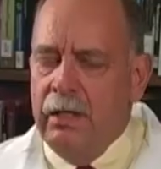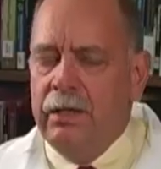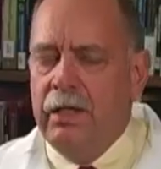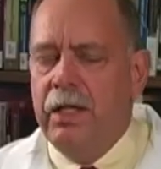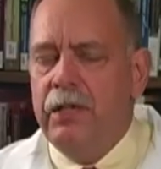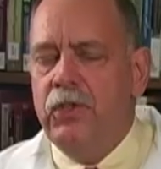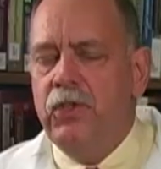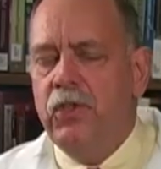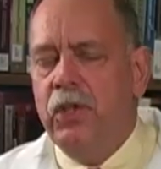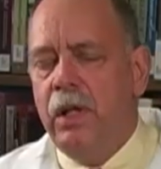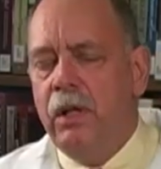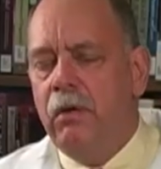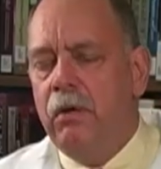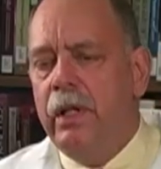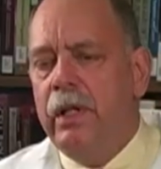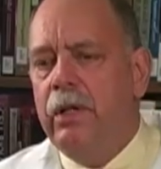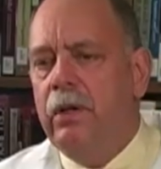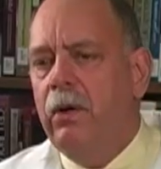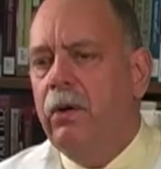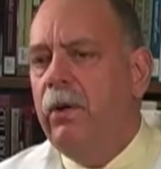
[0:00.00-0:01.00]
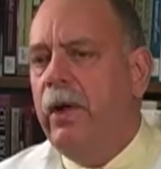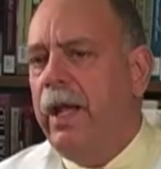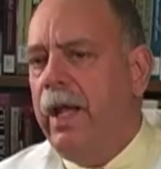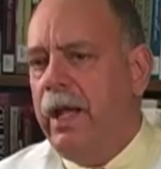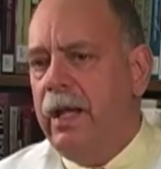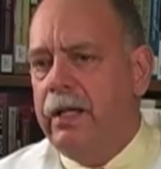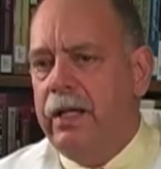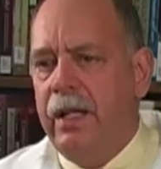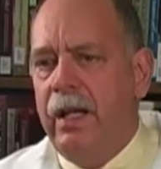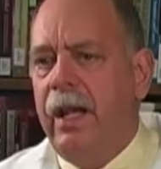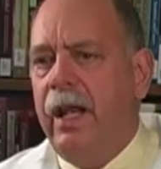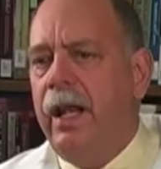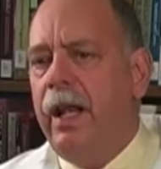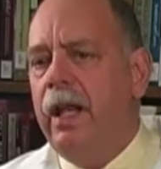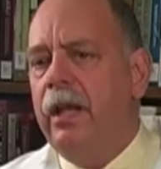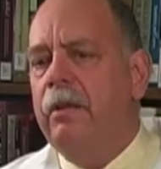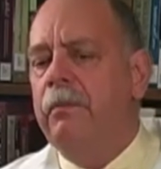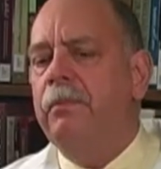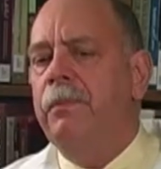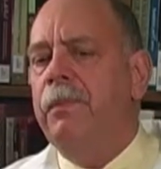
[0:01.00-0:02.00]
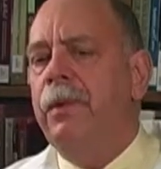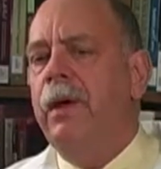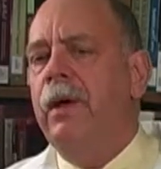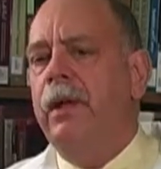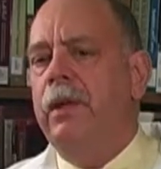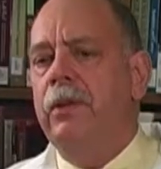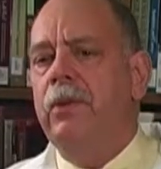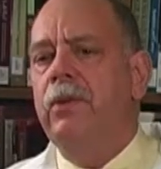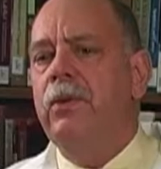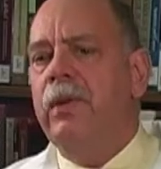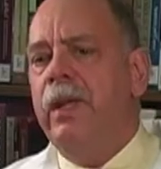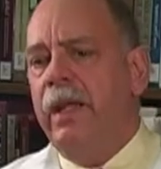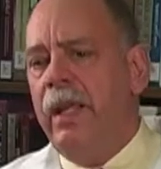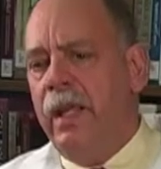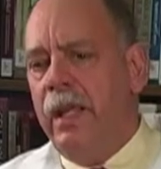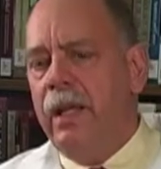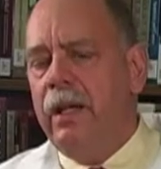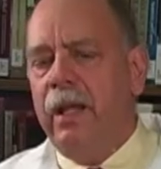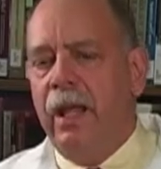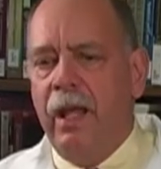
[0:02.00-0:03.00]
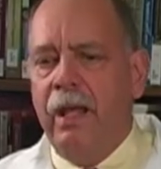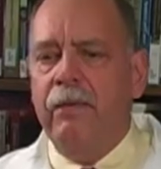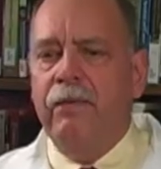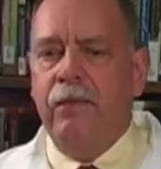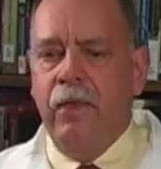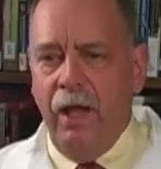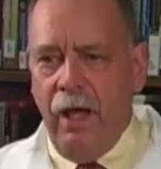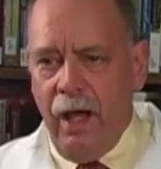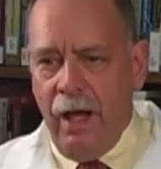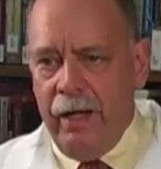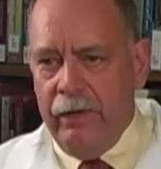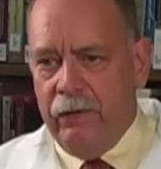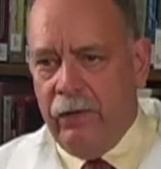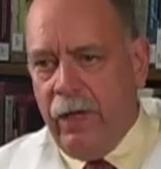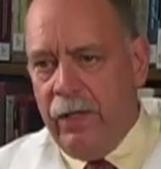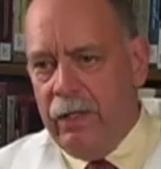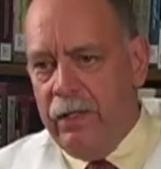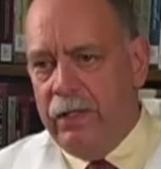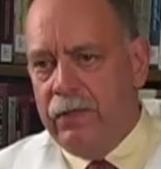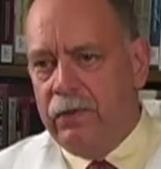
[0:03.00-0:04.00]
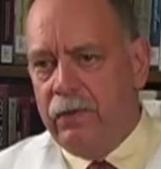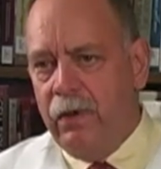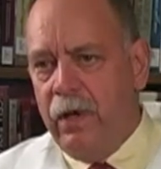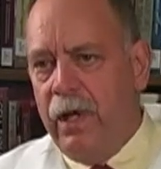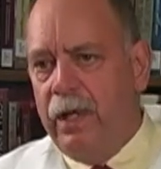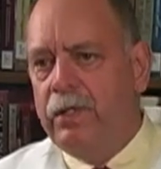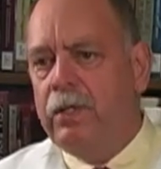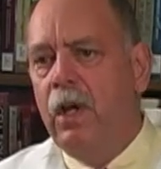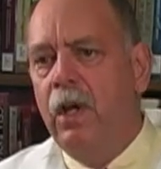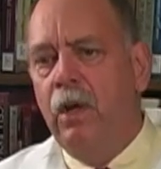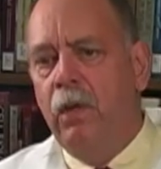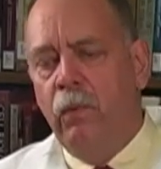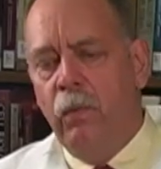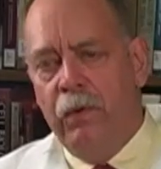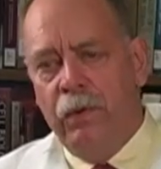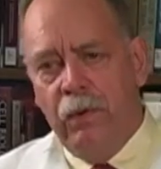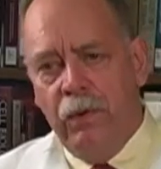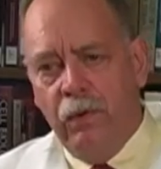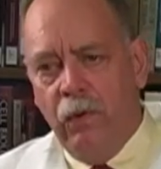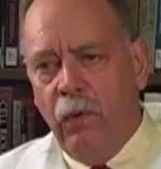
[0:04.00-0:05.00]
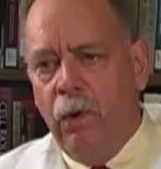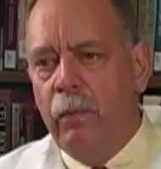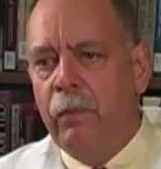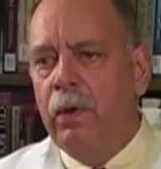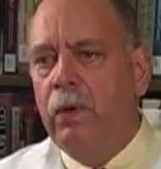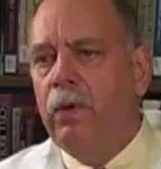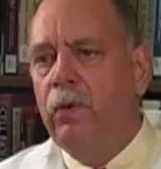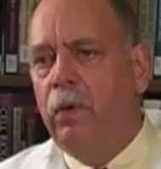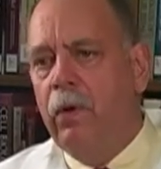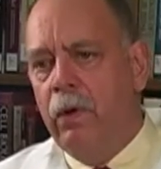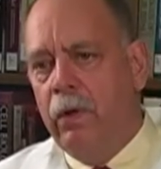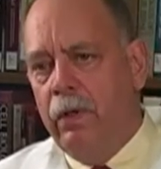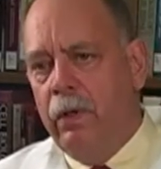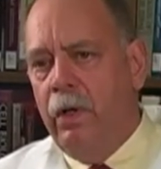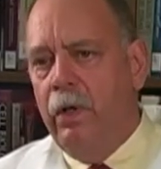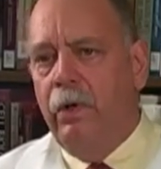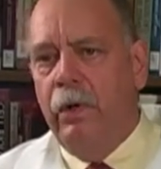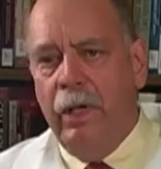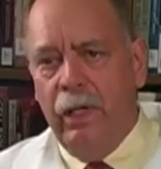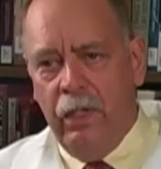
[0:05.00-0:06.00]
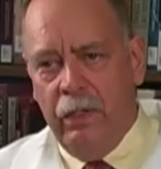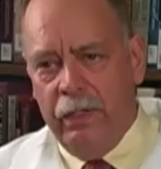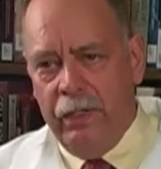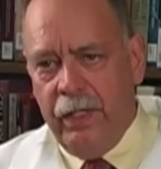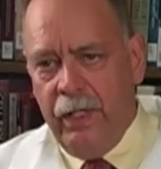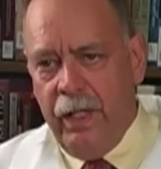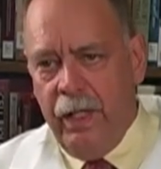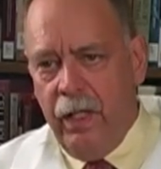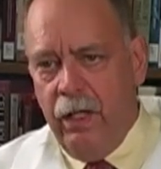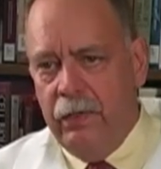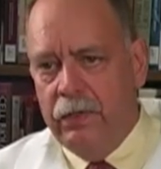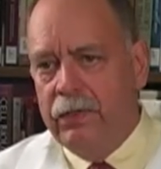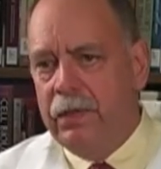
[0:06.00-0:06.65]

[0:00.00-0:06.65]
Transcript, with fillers: They generally go hand in hand, but you can have the high triglycerides with a normal or a low LDL.